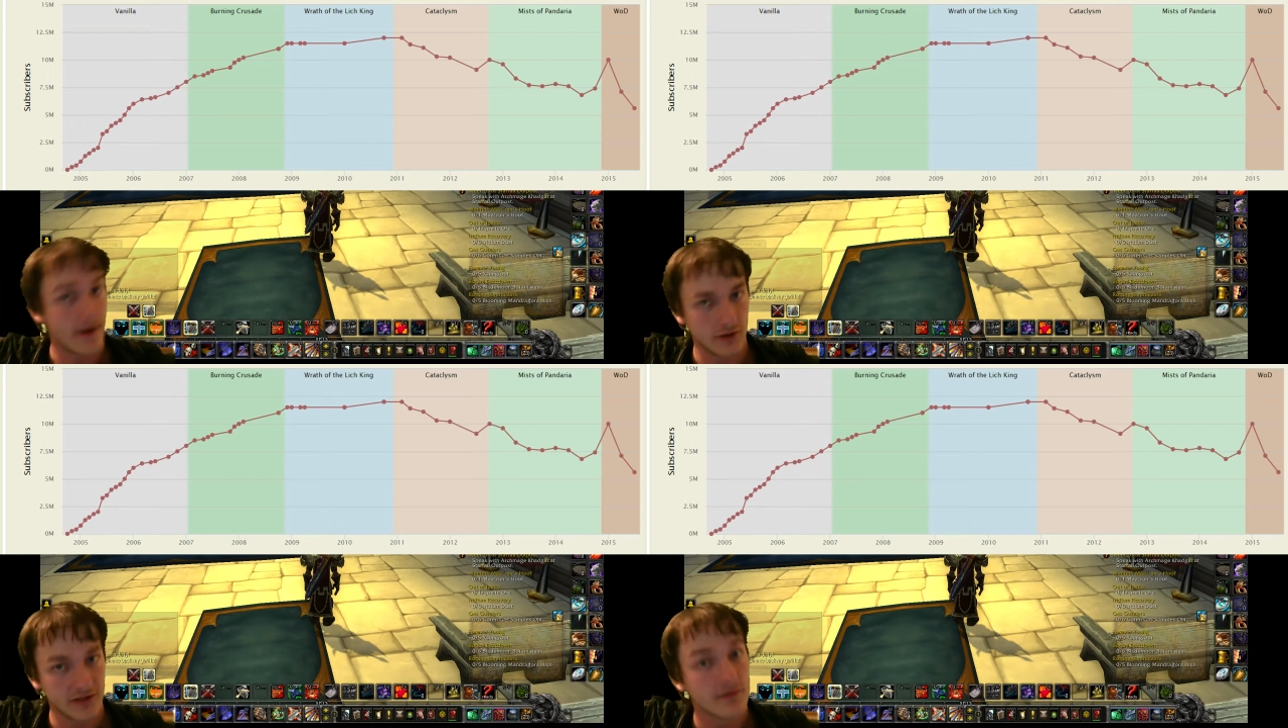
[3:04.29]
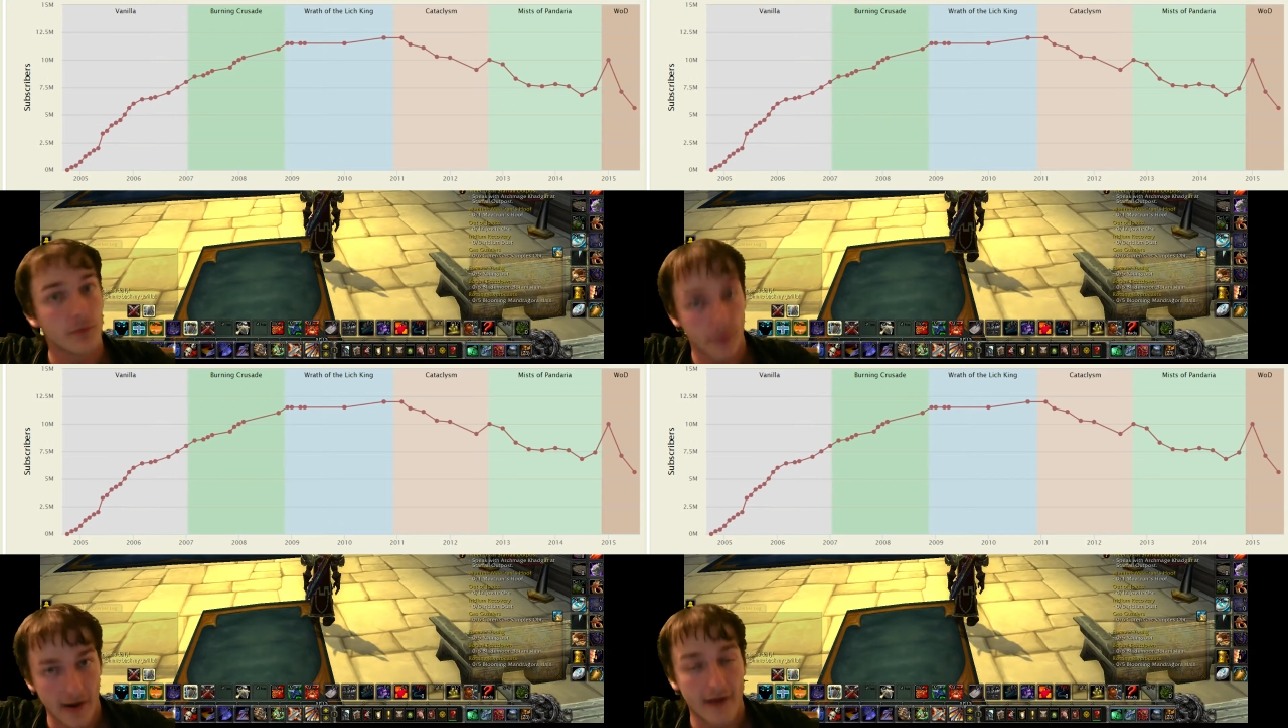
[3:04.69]
even
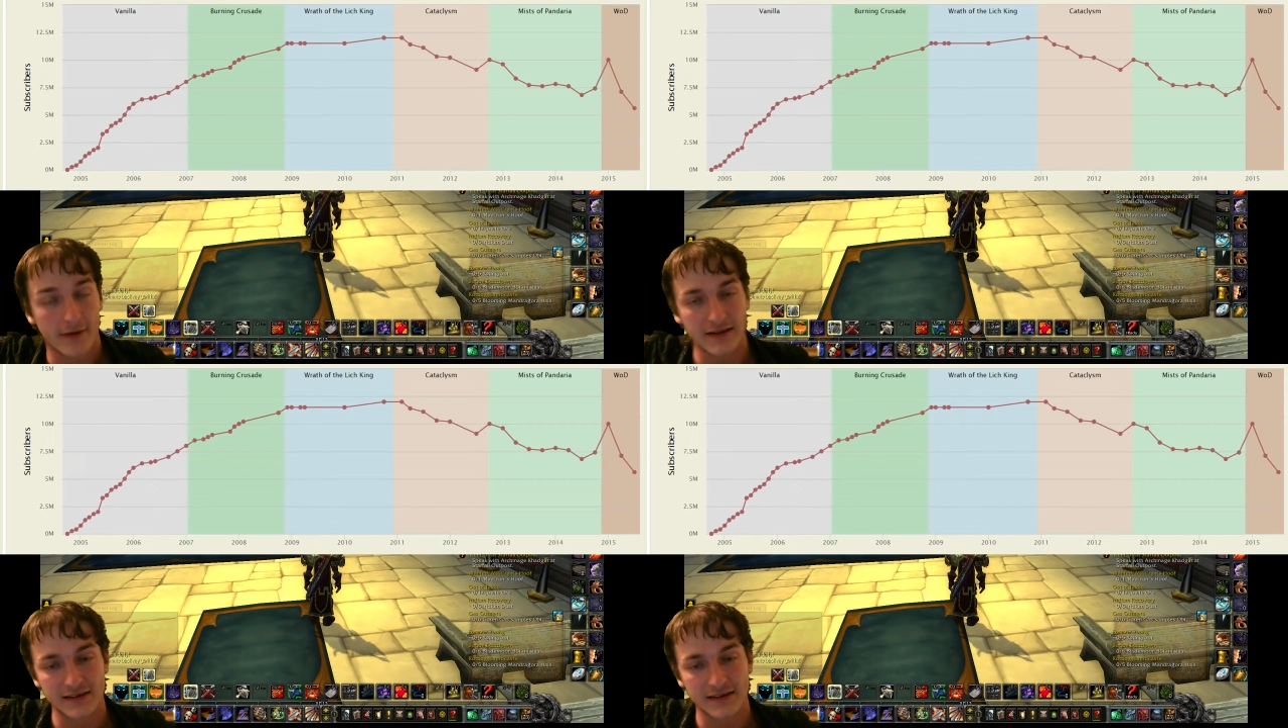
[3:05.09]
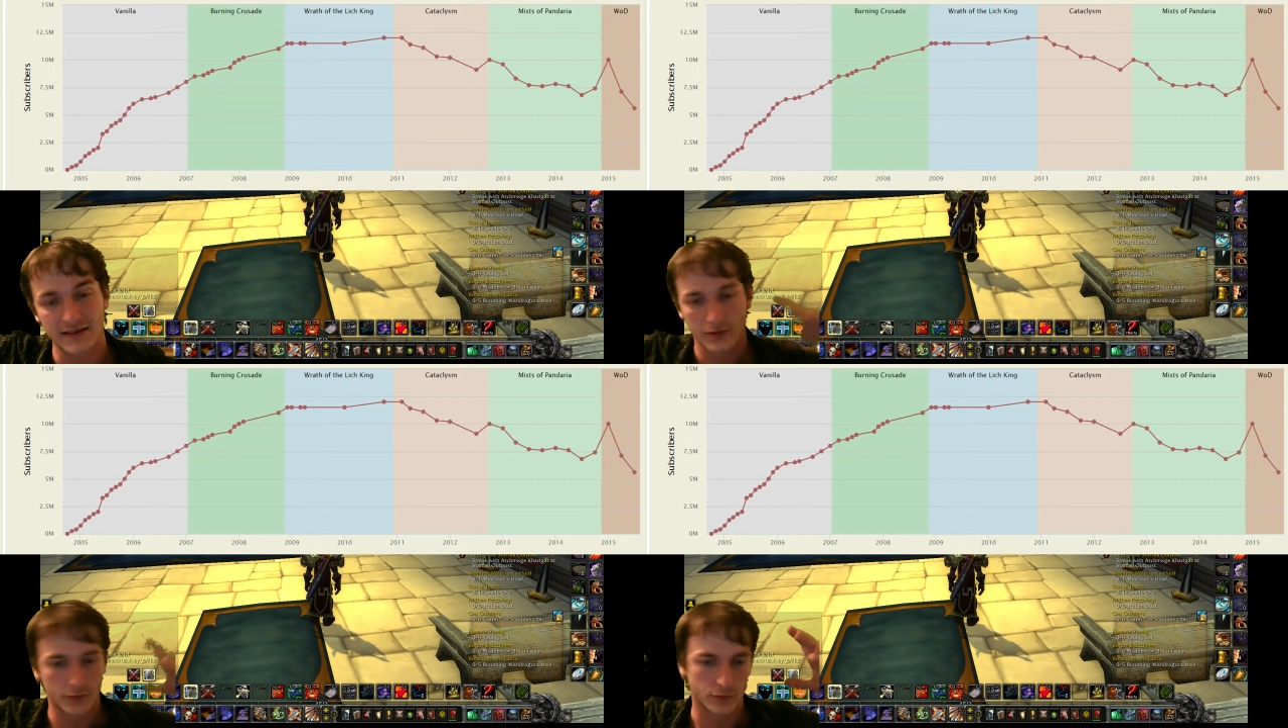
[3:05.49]
parents,
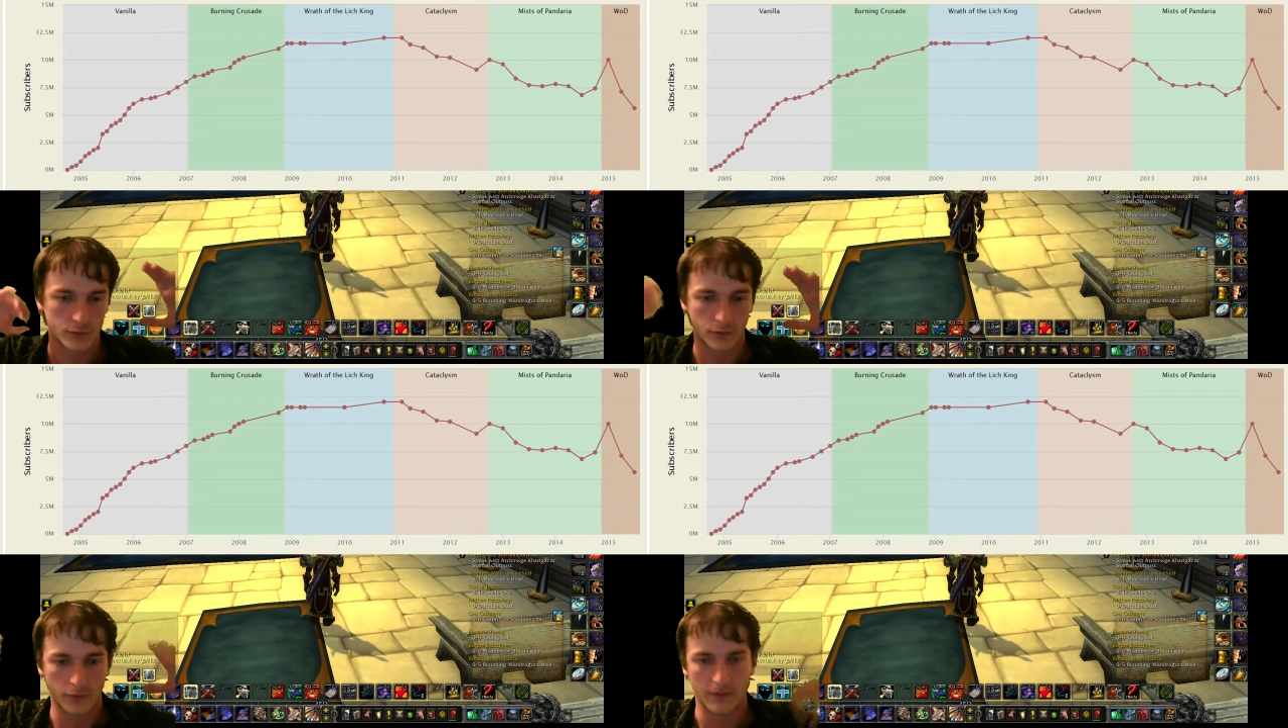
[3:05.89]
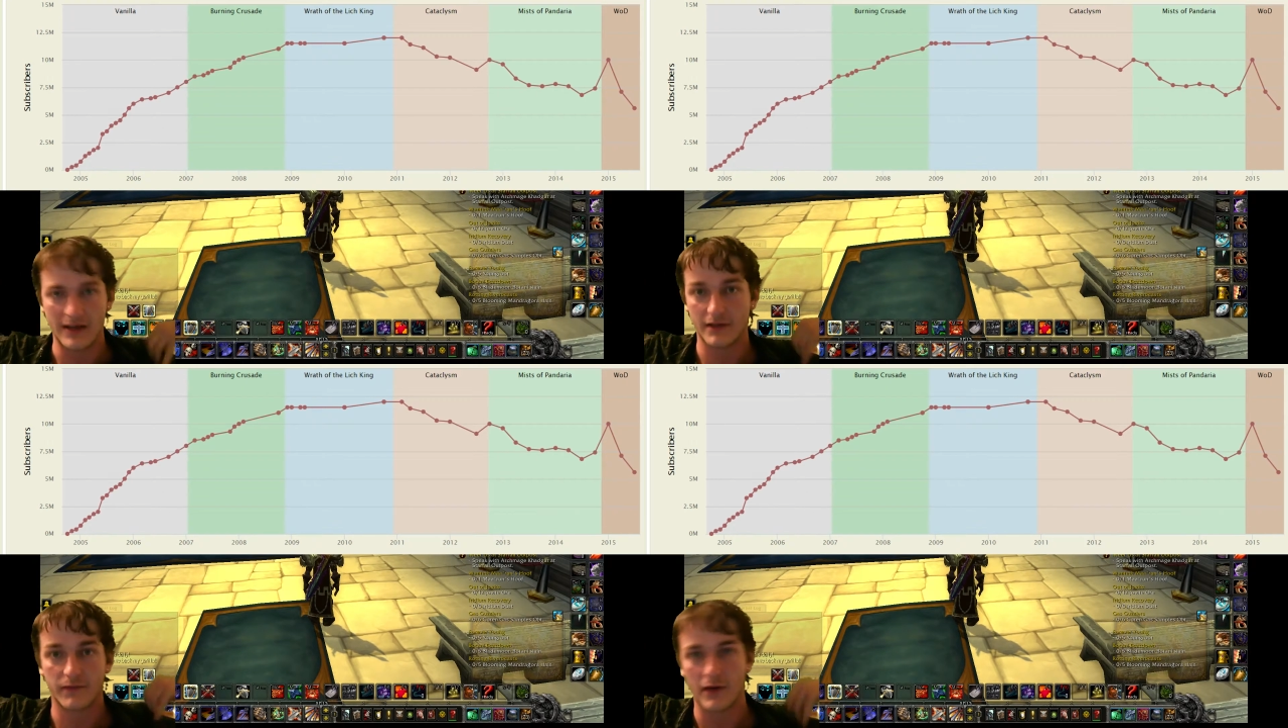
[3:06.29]

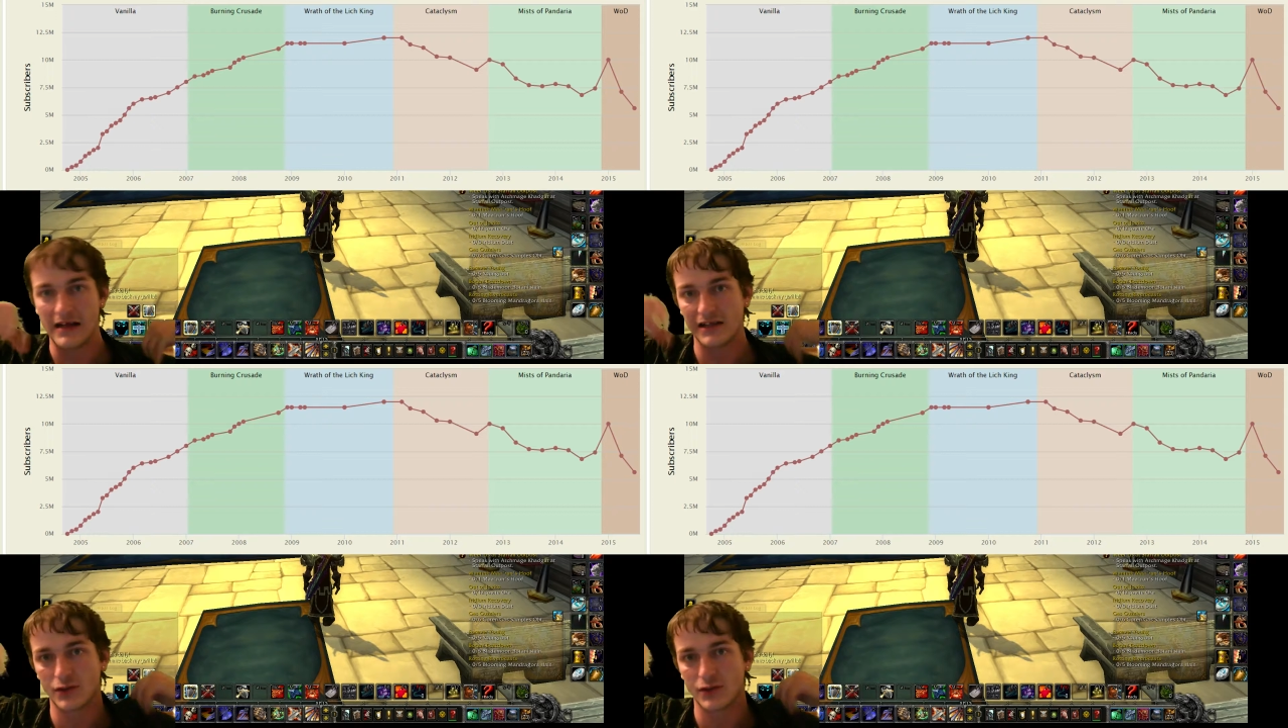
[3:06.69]
and friends